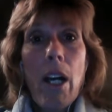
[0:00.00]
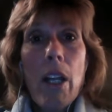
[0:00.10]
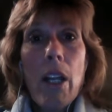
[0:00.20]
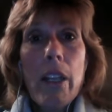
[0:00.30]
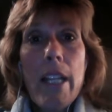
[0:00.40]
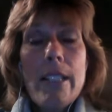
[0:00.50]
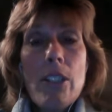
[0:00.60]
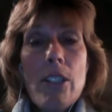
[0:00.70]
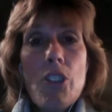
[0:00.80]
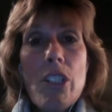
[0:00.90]

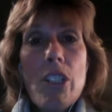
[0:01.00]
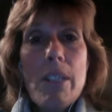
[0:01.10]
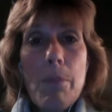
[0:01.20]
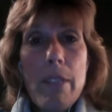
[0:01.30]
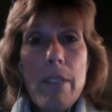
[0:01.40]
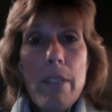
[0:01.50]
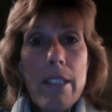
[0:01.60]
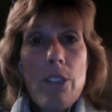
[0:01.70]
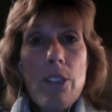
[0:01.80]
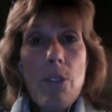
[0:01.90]
let's just breathe
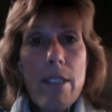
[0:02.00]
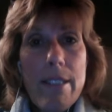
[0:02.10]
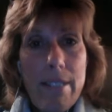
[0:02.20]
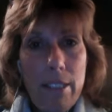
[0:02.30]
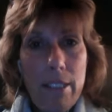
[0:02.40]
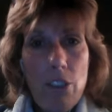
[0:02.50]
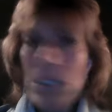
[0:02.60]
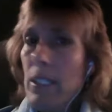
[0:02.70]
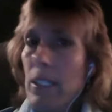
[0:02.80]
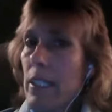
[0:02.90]
into
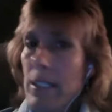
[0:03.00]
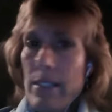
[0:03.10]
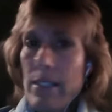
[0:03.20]
ascension is